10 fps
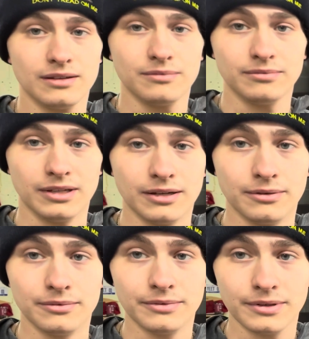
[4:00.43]
you
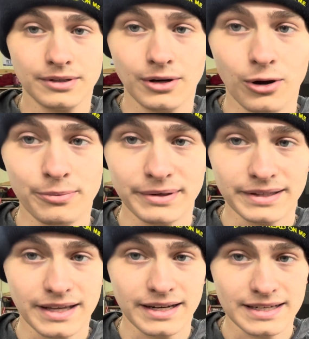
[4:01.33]
know, hoping
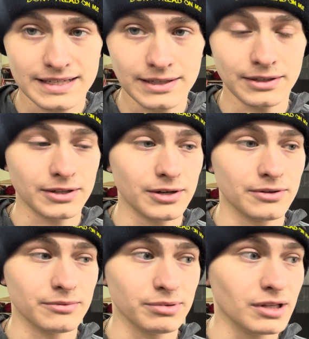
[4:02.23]
that a
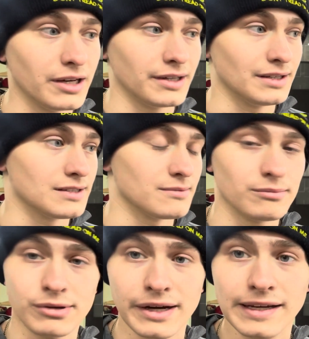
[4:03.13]
silicone plug doesn't
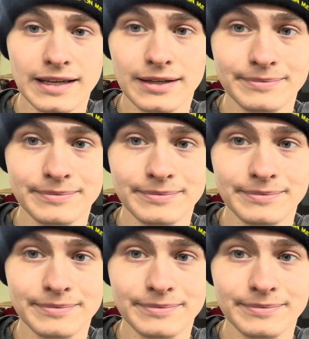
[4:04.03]
break.